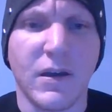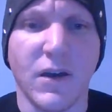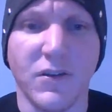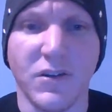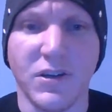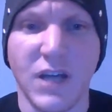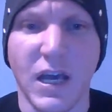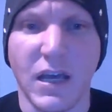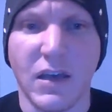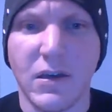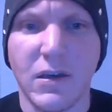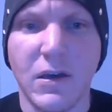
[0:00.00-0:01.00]
Cousin
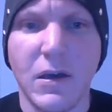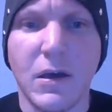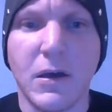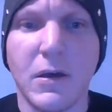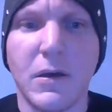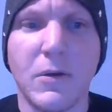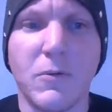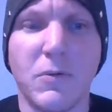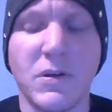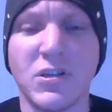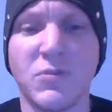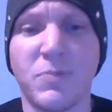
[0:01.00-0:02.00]
Jake.
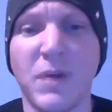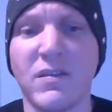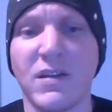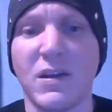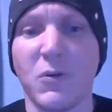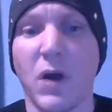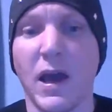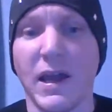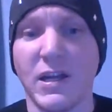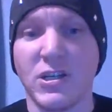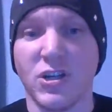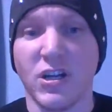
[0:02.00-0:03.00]
which is basically
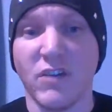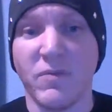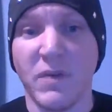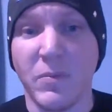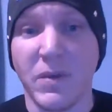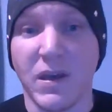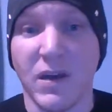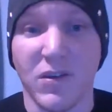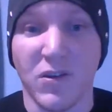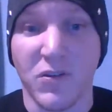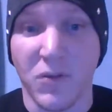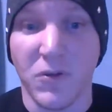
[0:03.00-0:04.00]
why it should have been,
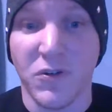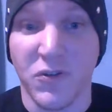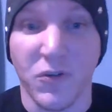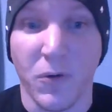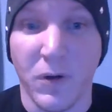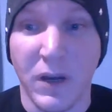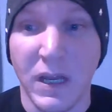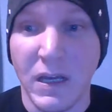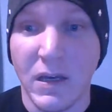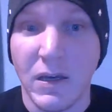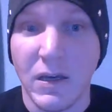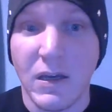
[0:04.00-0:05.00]
because it's their
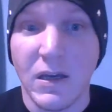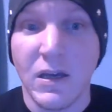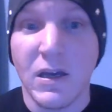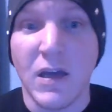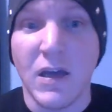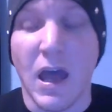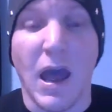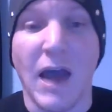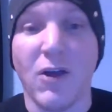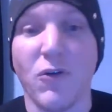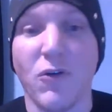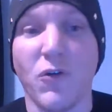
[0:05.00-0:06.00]
story.
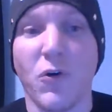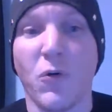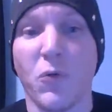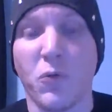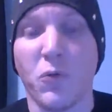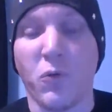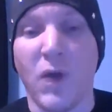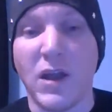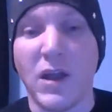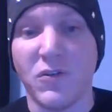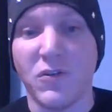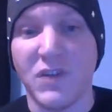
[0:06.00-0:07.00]
I don't know
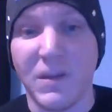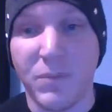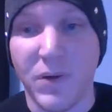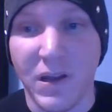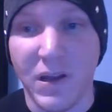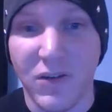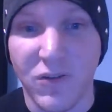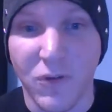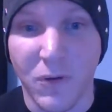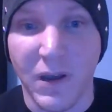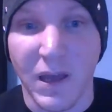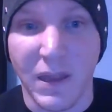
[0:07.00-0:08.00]
Rhino's input in the
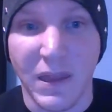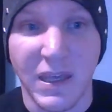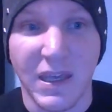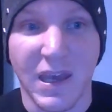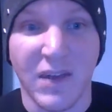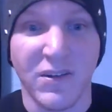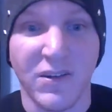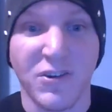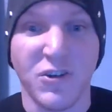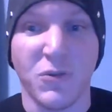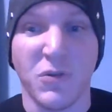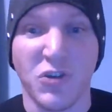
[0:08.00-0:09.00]
story. I think he has
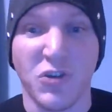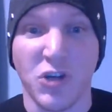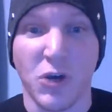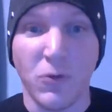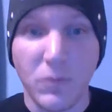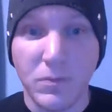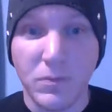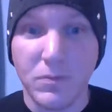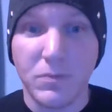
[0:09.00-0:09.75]
issue with Joe.